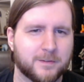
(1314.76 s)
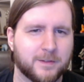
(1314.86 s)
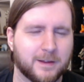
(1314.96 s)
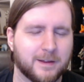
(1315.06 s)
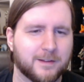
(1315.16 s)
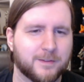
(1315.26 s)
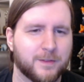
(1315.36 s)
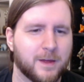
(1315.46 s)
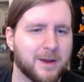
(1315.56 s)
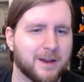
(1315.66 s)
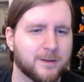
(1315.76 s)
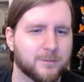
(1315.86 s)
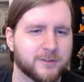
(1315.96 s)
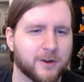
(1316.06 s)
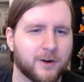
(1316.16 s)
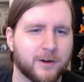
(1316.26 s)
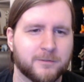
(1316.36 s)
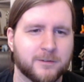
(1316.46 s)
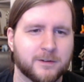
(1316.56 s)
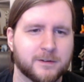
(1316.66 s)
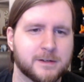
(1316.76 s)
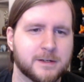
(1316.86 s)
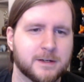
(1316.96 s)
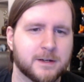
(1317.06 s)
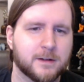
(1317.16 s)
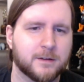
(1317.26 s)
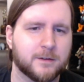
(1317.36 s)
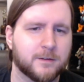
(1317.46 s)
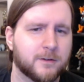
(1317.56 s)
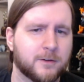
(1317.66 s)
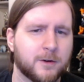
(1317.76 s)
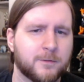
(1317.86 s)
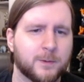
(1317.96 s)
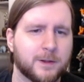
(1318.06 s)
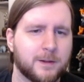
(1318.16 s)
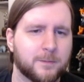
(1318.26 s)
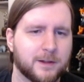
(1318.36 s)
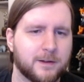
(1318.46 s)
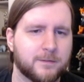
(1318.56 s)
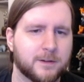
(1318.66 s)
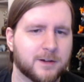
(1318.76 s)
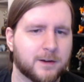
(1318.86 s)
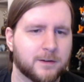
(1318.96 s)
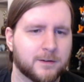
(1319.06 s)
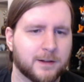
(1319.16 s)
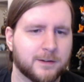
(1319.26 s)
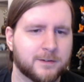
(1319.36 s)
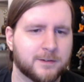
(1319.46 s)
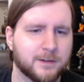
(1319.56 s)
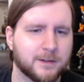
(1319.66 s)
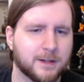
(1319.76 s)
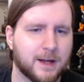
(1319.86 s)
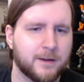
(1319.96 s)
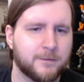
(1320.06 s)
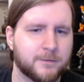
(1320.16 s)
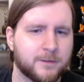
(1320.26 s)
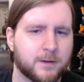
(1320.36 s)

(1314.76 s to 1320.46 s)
thinking they made him soft. Does Gandharva really believe that Shakuntala's still alive?